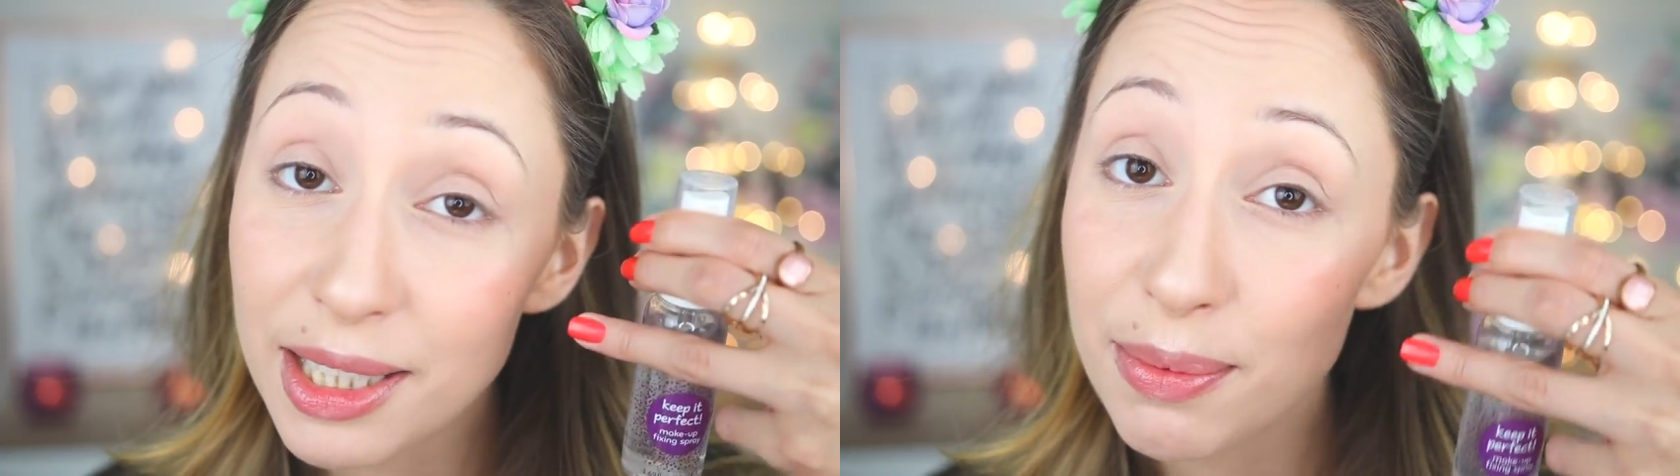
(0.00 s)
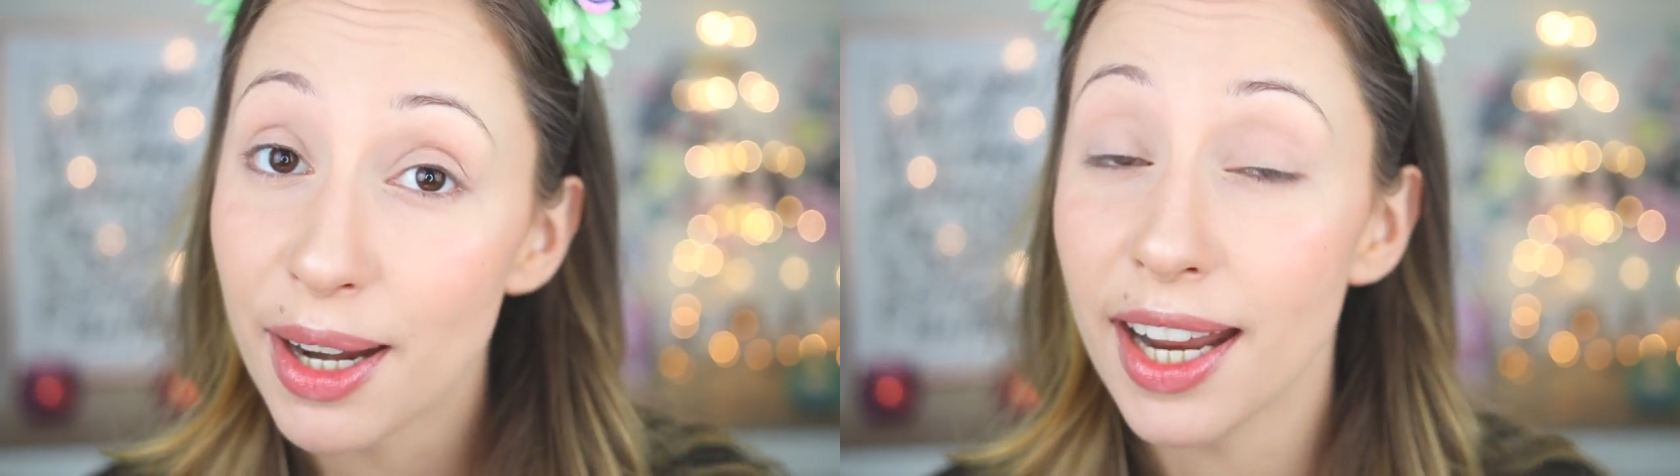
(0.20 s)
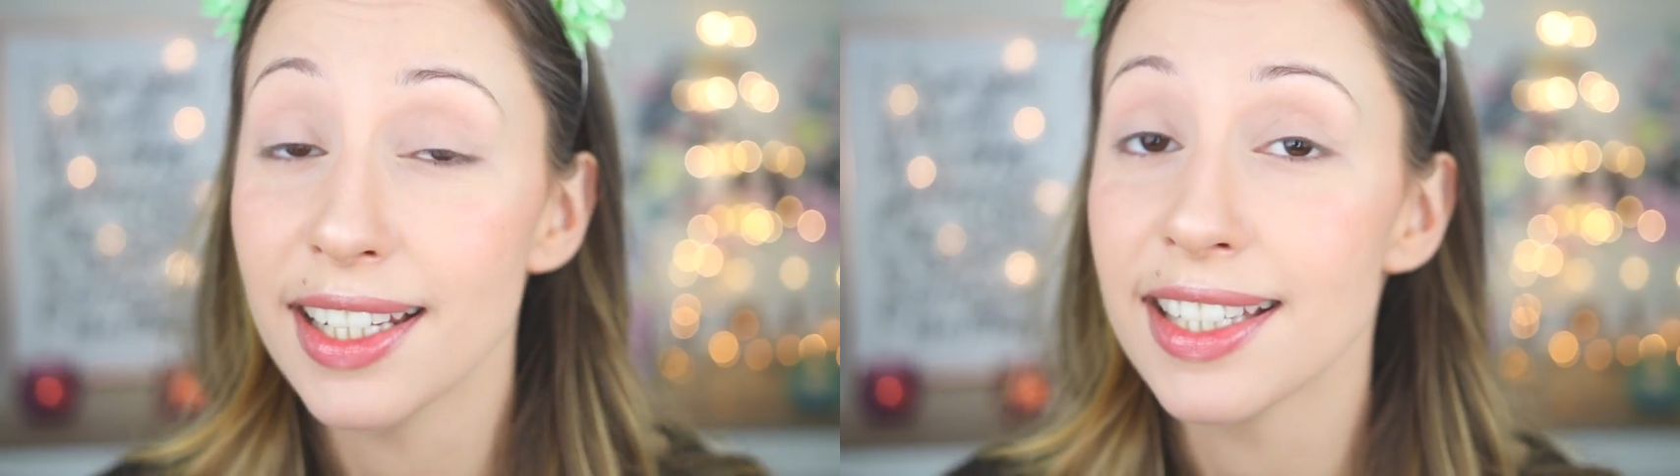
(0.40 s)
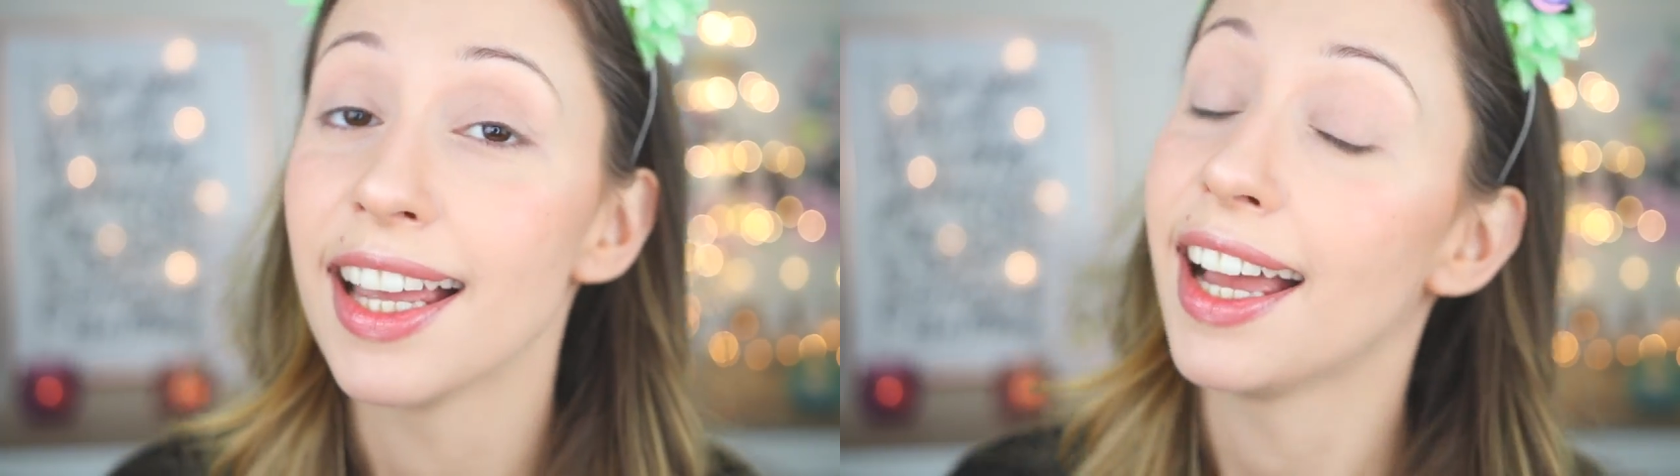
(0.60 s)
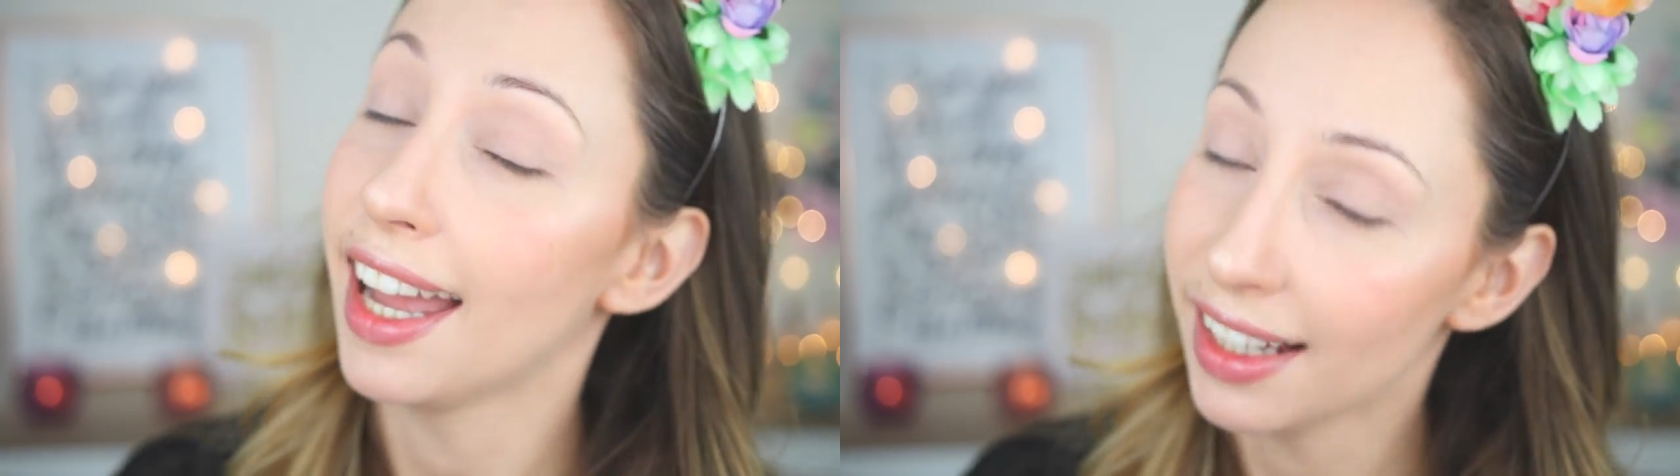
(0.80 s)
sprays.
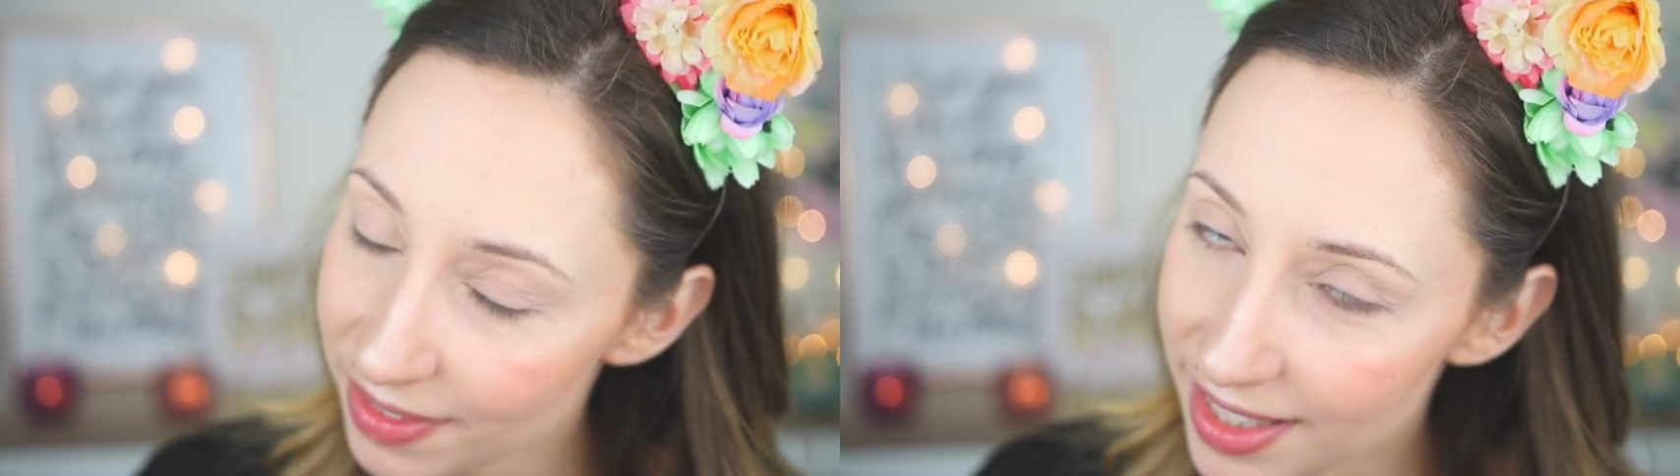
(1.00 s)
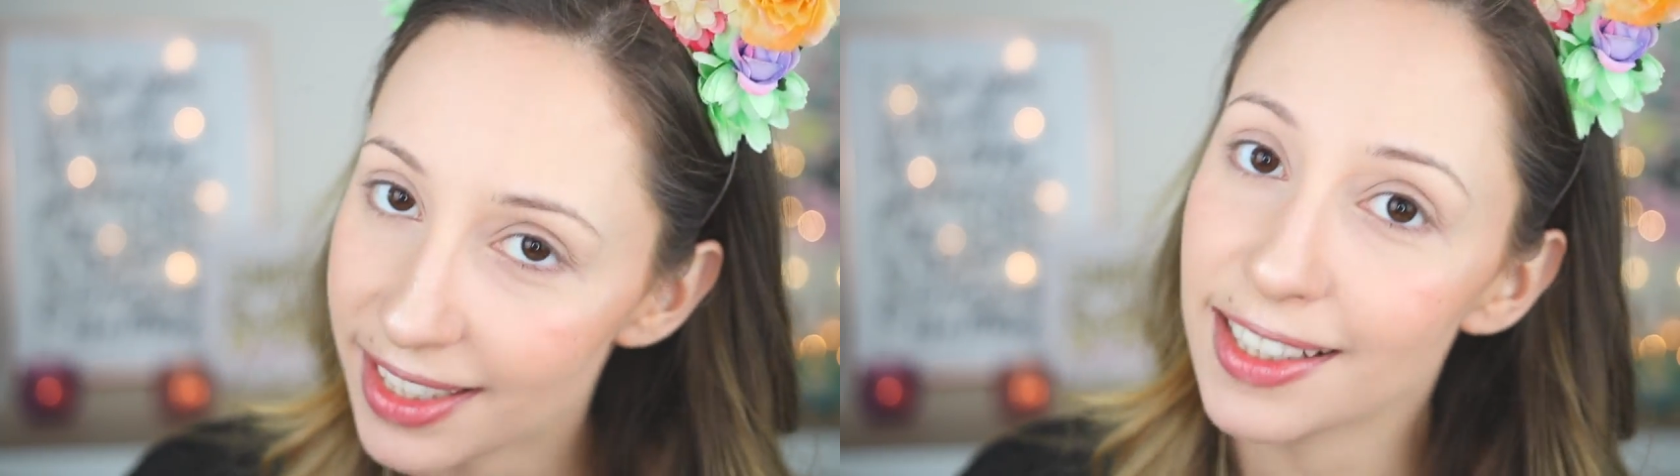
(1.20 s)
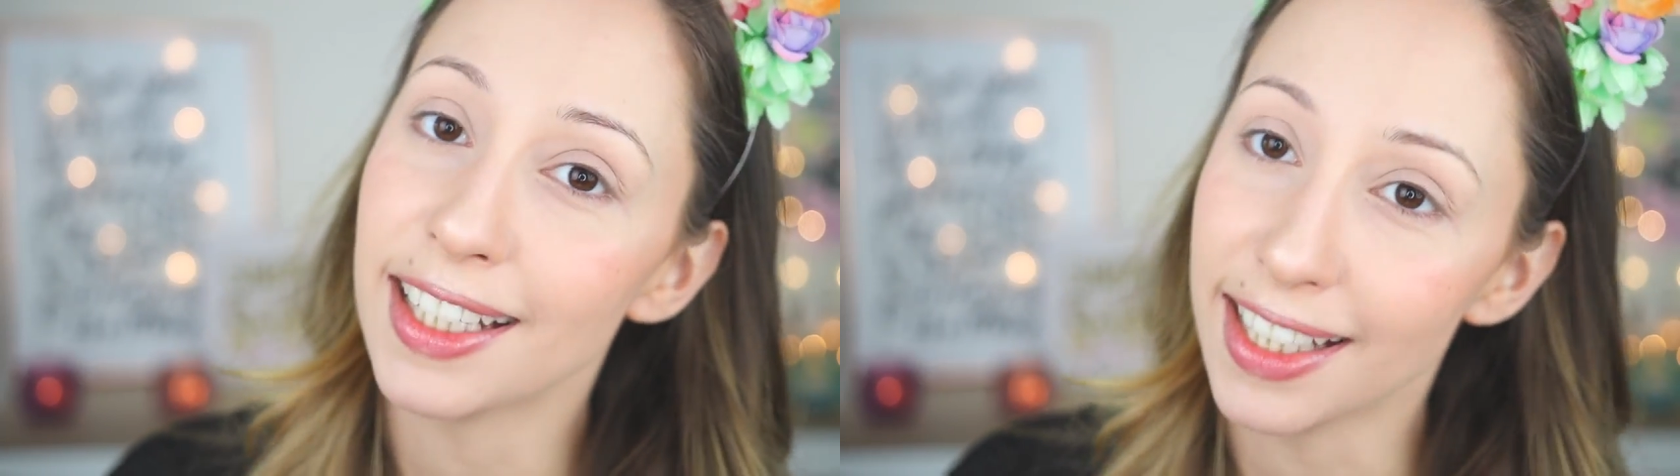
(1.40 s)
I have said it